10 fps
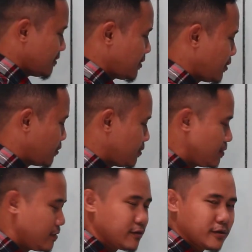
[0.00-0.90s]
So
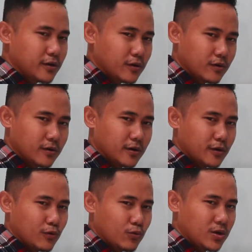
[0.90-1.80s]

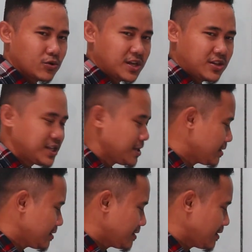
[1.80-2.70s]
we are
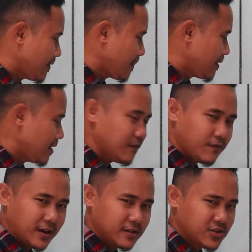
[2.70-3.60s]
reaching at the
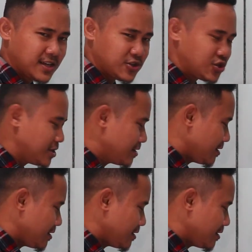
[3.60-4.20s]
final stage.